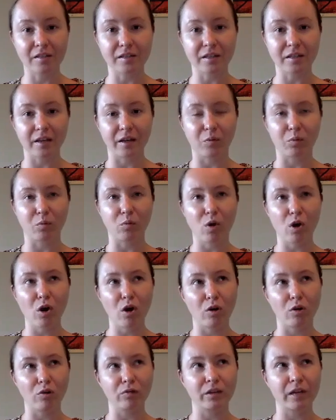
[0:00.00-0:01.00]
it's like,
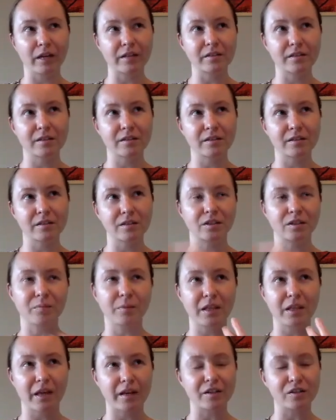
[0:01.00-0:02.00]
whoa, that's to
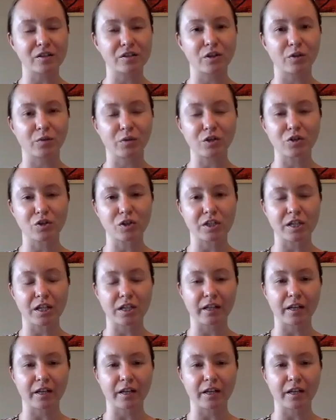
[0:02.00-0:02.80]
me, that is so interesting.